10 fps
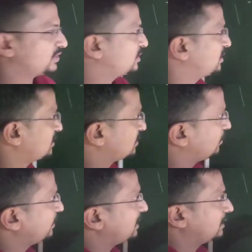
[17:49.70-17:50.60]
Just
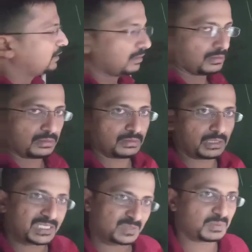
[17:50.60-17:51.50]
we
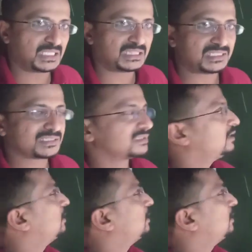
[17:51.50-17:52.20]
explain this